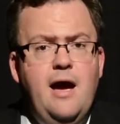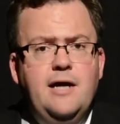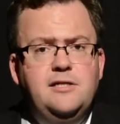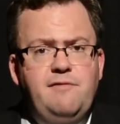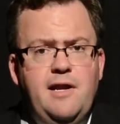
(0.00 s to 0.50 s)

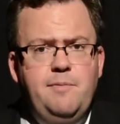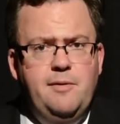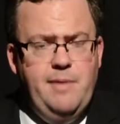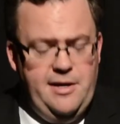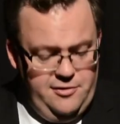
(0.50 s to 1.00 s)
Our
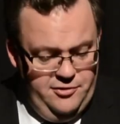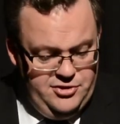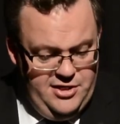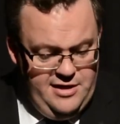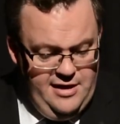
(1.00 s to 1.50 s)
developing
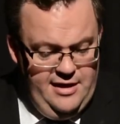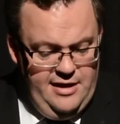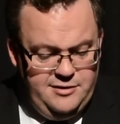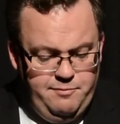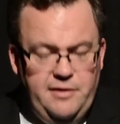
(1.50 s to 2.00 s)
pedagogy
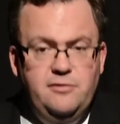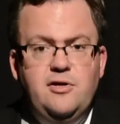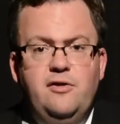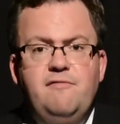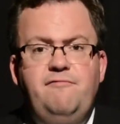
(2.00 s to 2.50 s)
is built
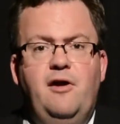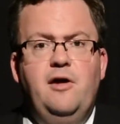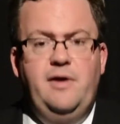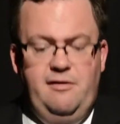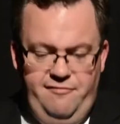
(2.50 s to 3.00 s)
on the
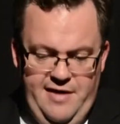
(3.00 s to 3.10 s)
following